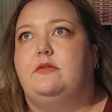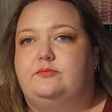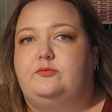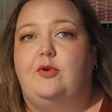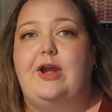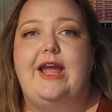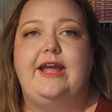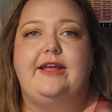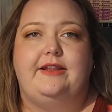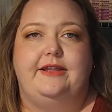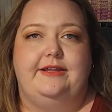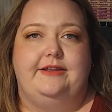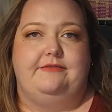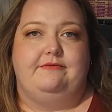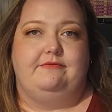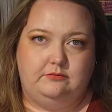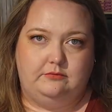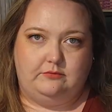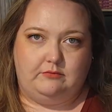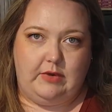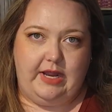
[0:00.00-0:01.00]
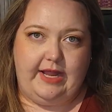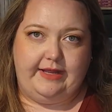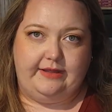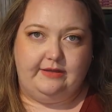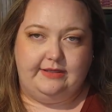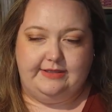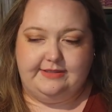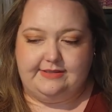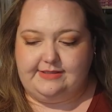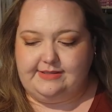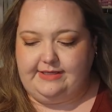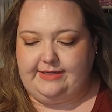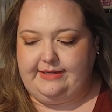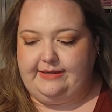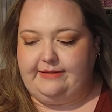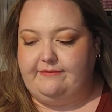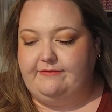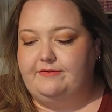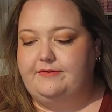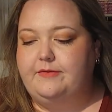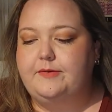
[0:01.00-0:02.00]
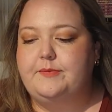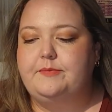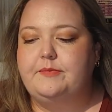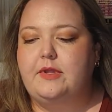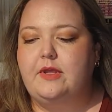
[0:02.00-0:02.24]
Raglan, raglan sleeve